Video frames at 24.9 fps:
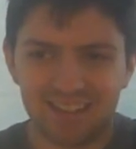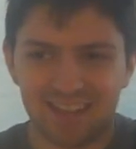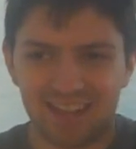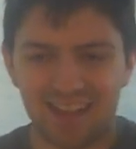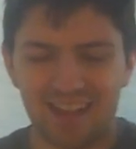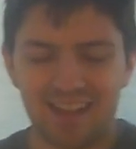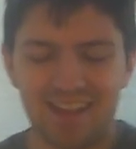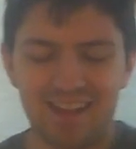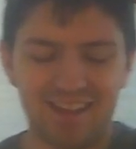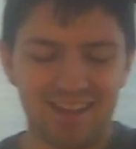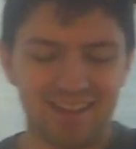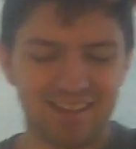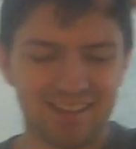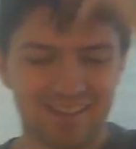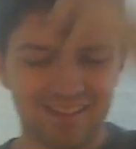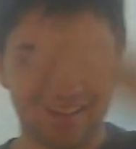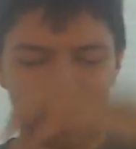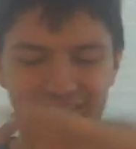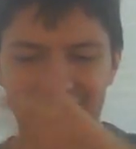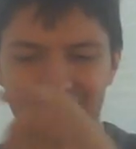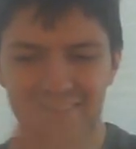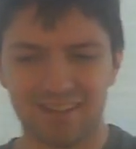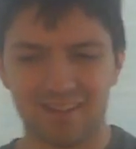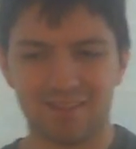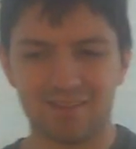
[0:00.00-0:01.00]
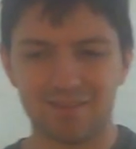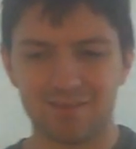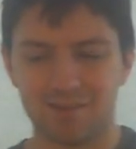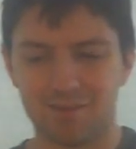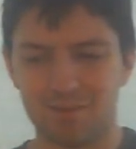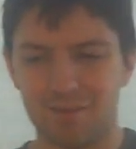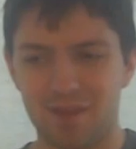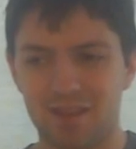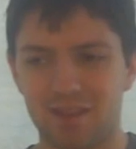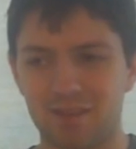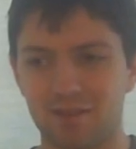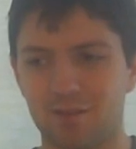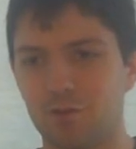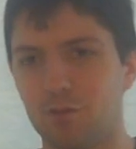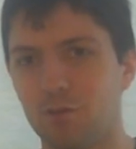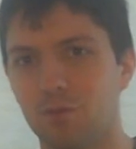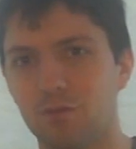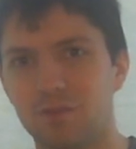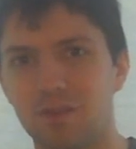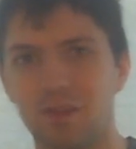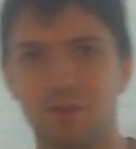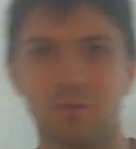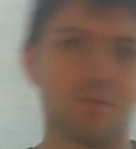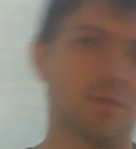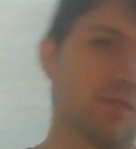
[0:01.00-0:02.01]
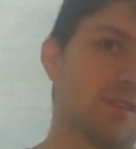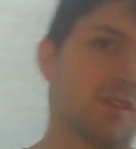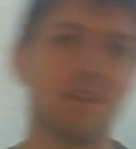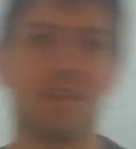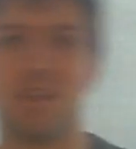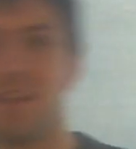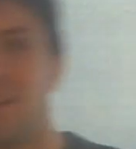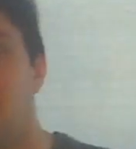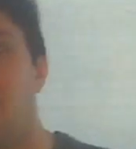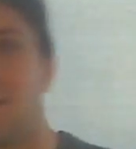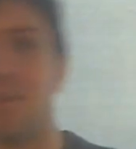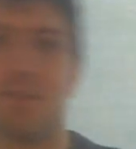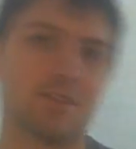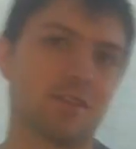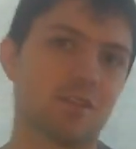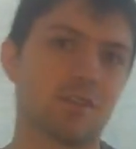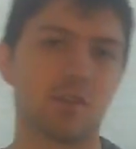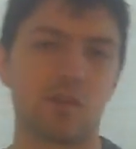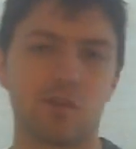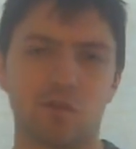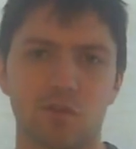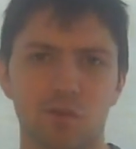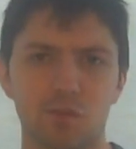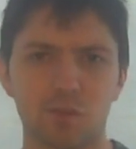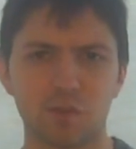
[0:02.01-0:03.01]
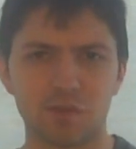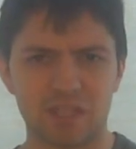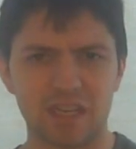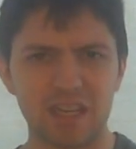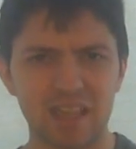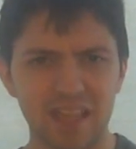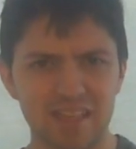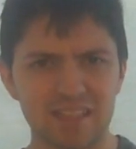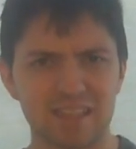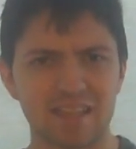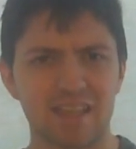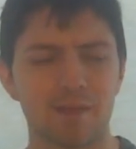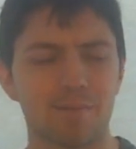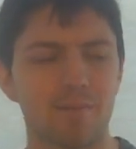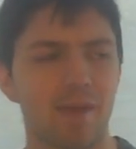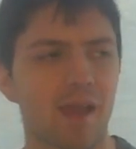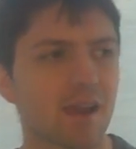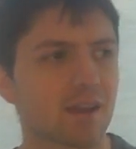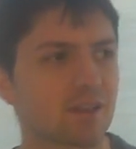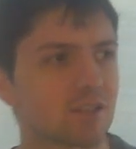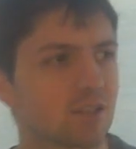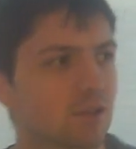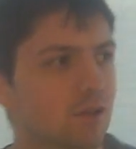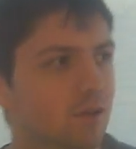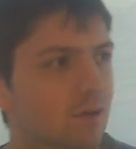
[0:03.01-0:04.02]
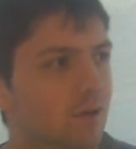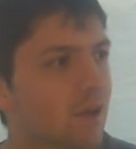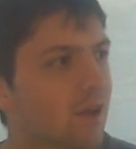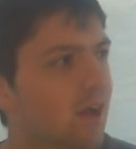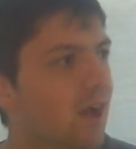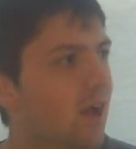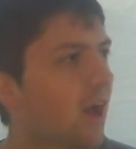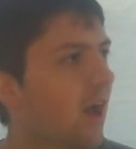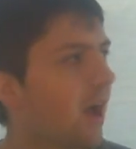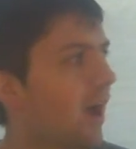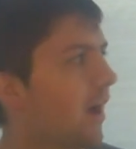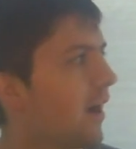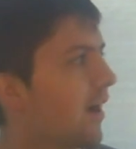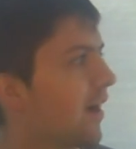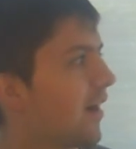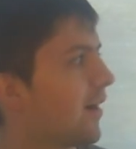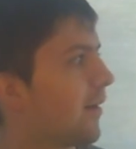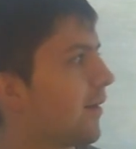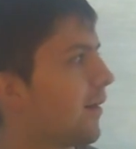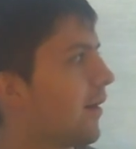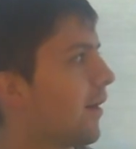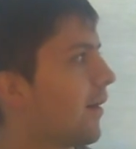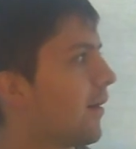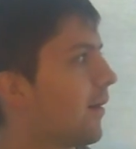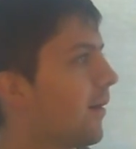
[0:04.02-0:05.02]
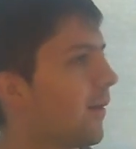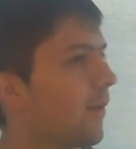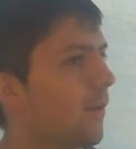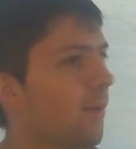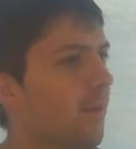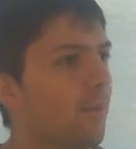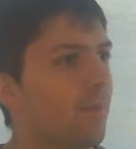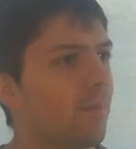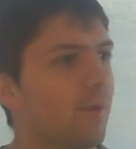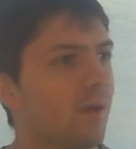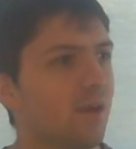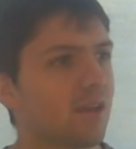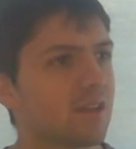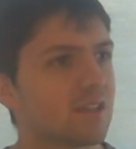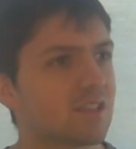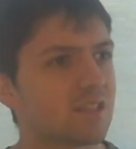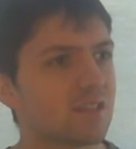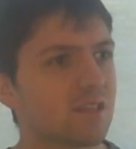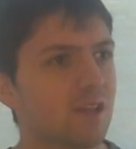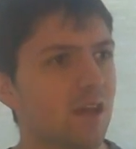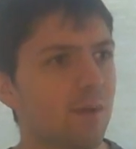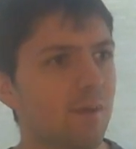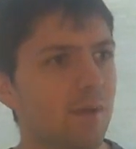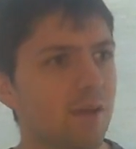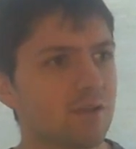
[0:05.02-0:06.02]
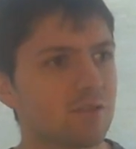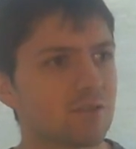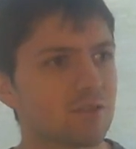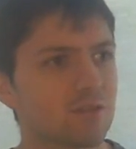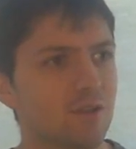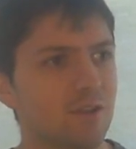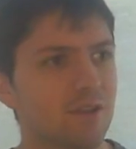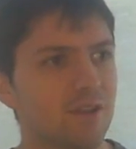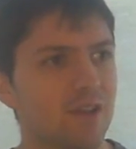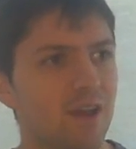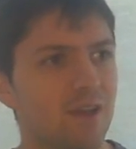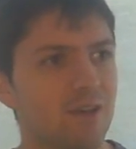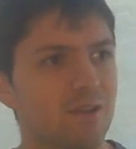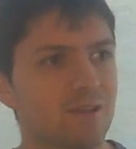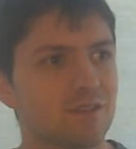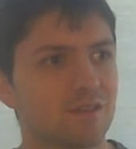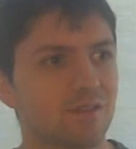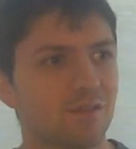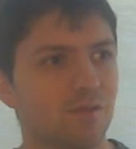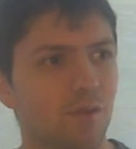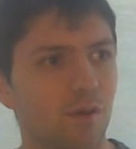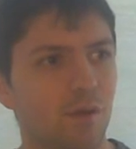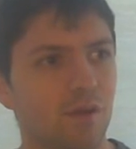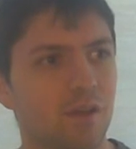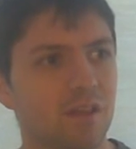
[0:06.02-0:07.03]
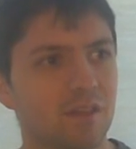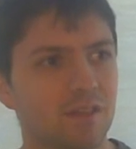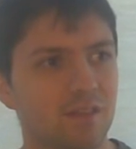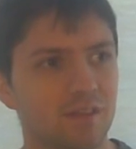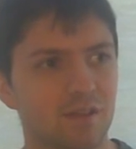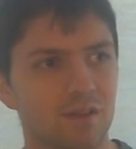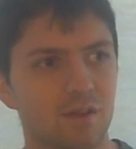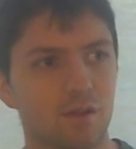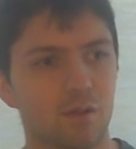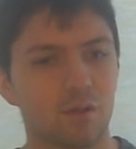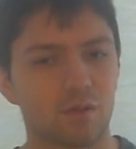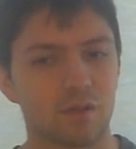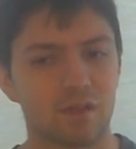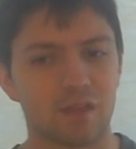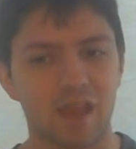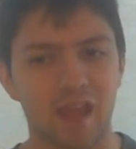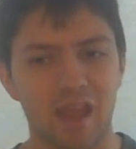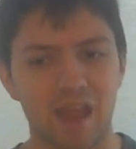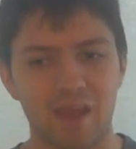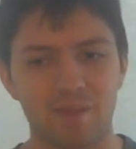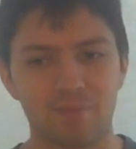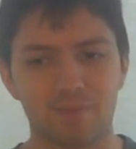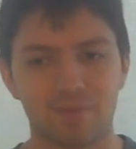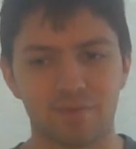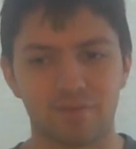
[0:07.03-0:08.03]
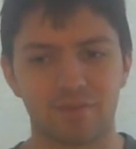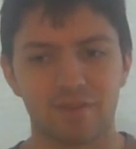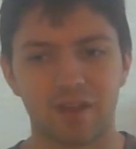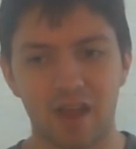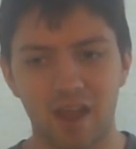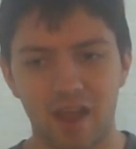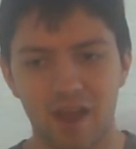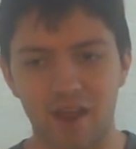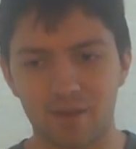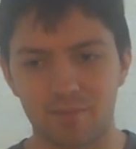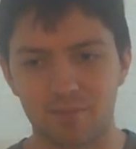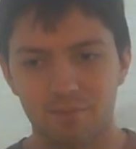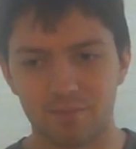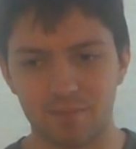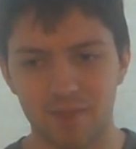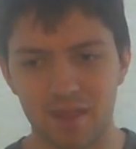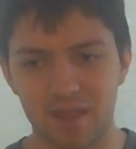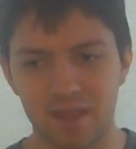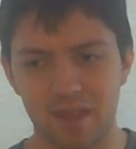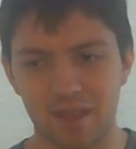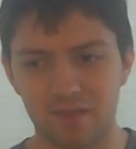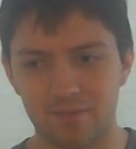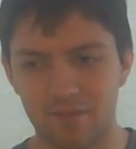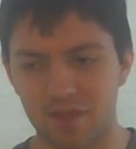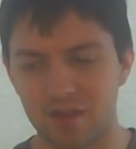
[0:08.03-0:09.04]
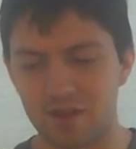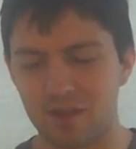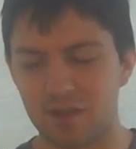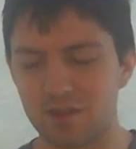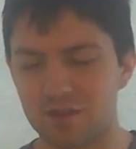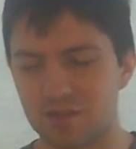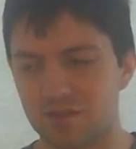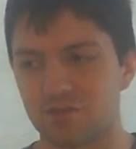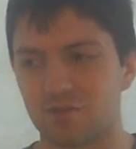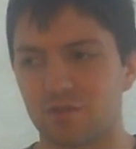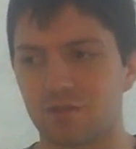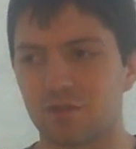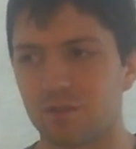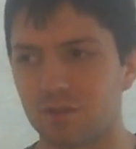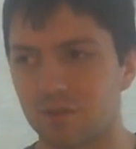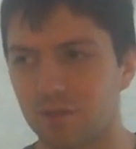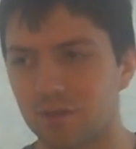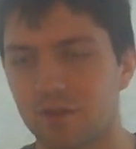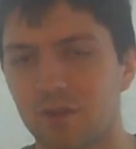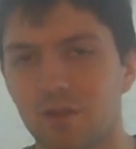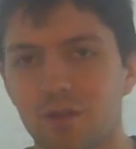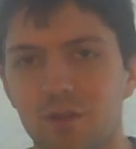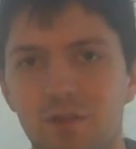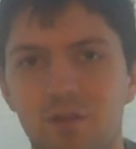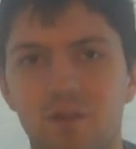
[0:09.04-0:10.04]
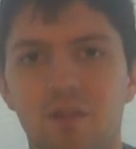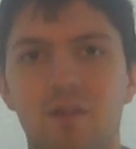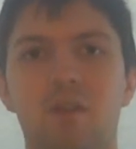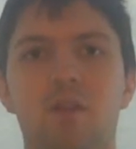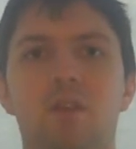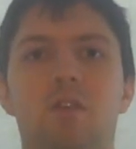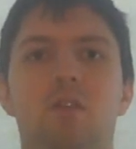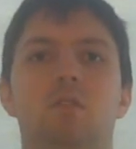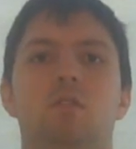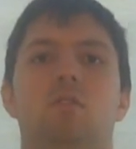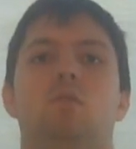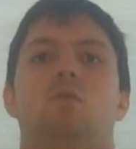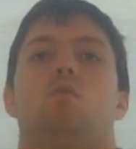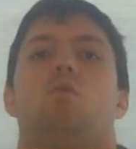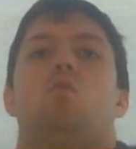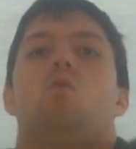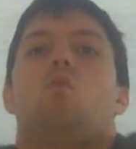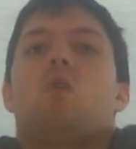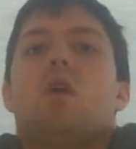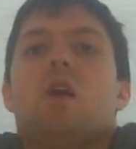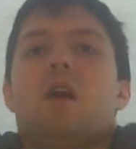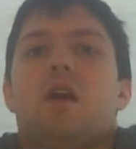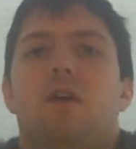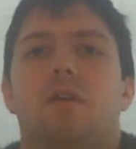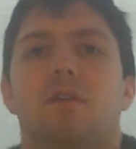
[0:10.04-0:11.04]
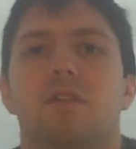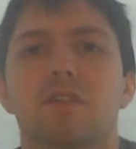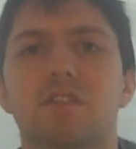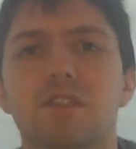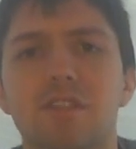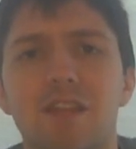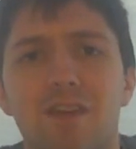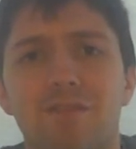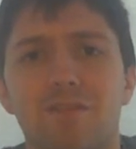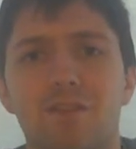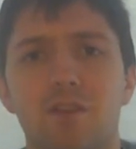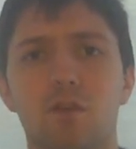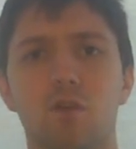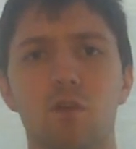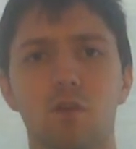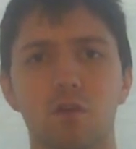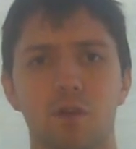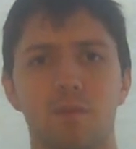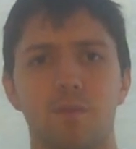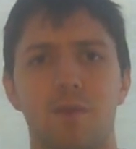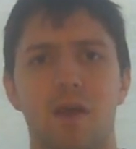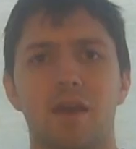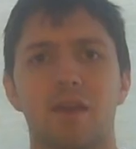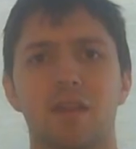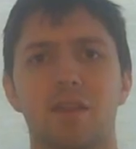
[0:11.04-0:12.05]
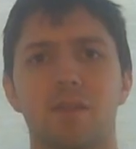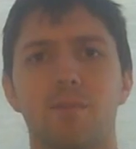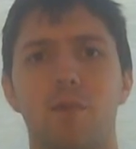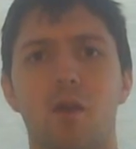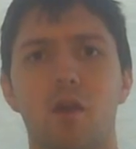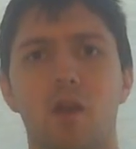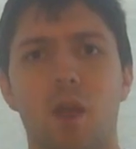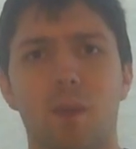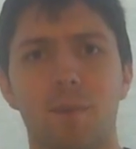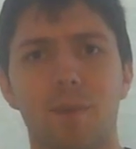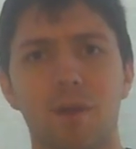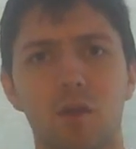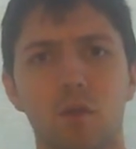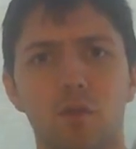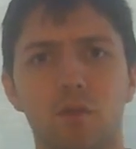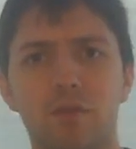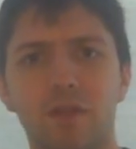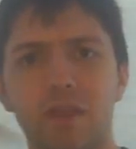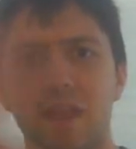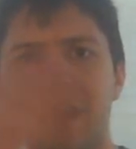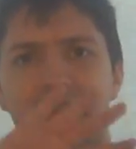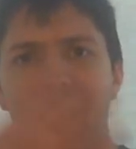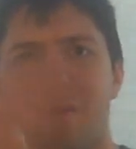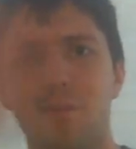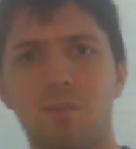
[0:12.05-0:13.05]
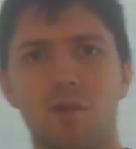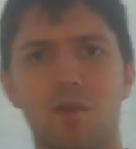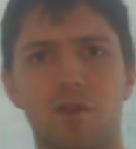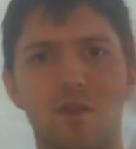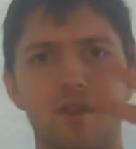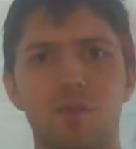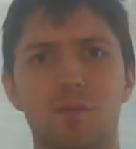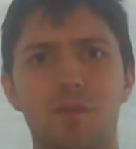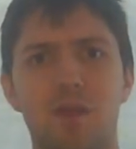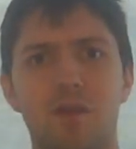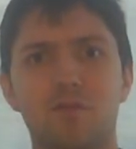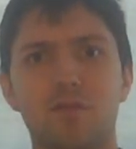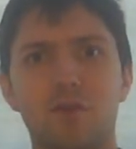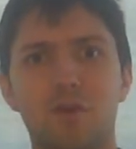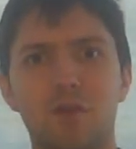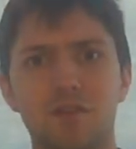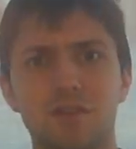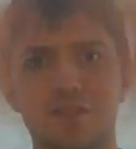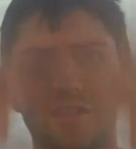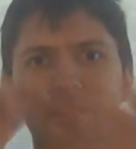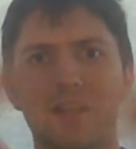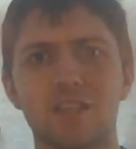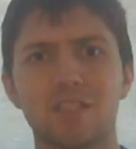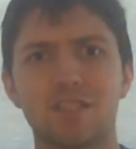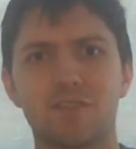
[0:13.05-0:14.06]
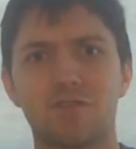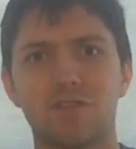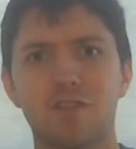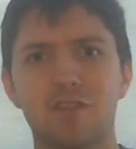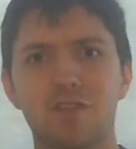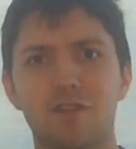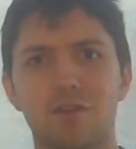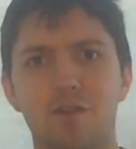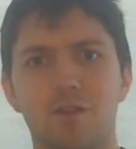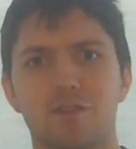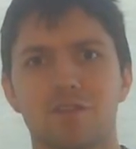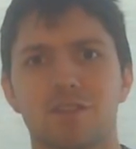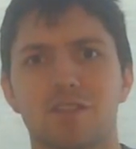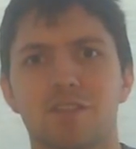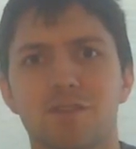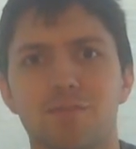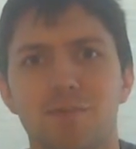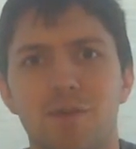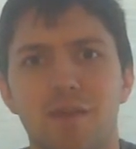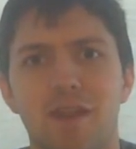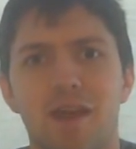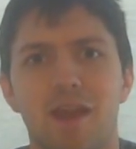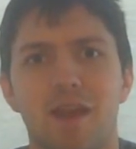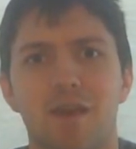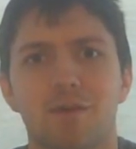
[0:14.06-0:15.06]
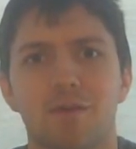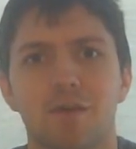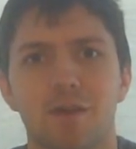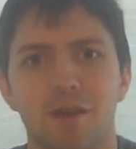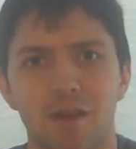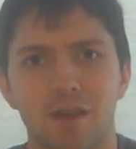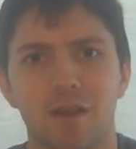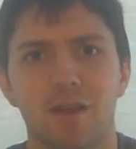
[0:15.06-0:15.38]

to make a cool thing with the neat cuts and so forth, which I like to get back to. But my interest right now is avoiding the whole gap of not making videos for a little while and stuff. Gonna hold up my end of the bar. I'm not holding the camera. You may have noticed this. If you didn't notice this by now,